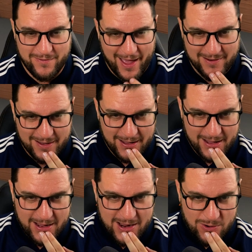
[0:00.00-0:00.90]
had,
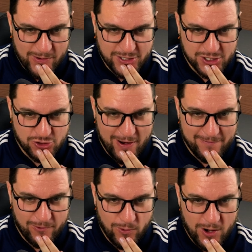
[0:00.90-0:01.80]
which is
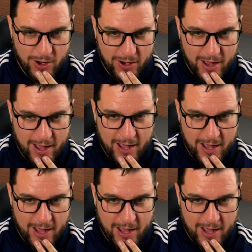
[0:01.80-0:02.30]
dreadful. Look,